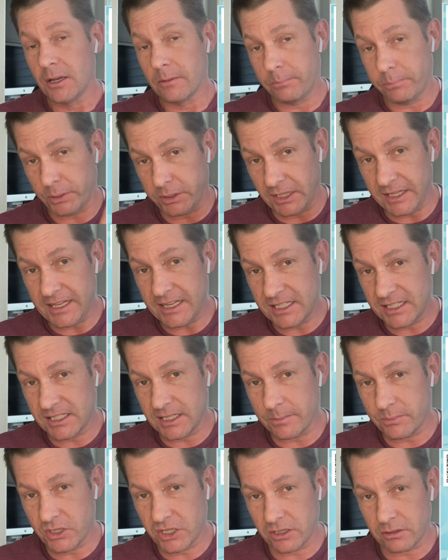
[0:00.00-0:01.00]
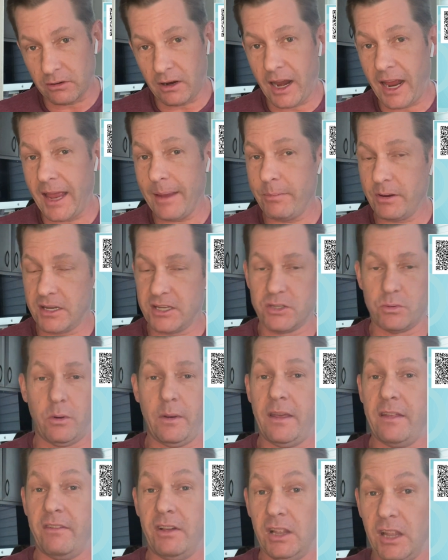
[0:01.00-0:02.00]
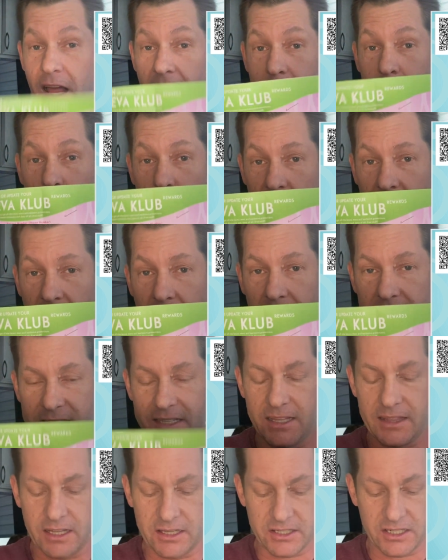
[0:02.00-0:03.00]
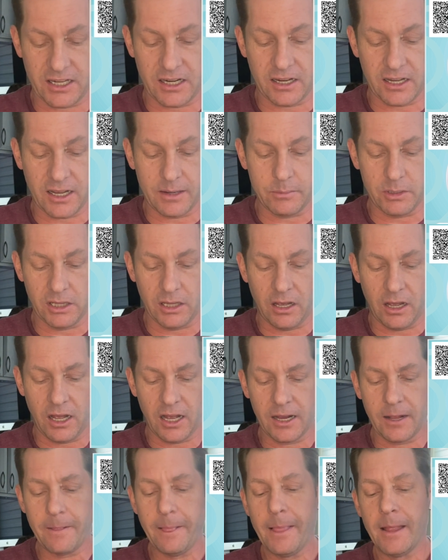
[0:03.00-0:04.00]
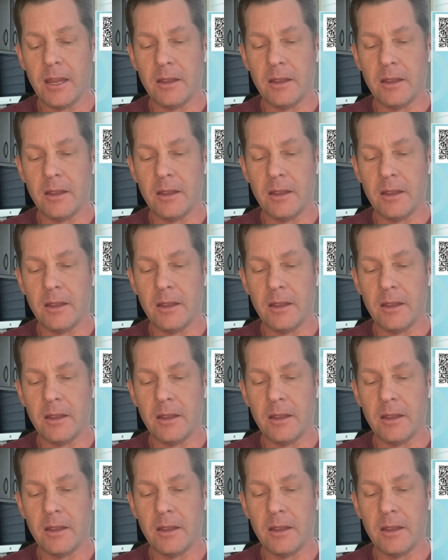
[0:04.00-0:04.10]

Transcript: Please subscribe, because we'll have a lot more content that's going to come along.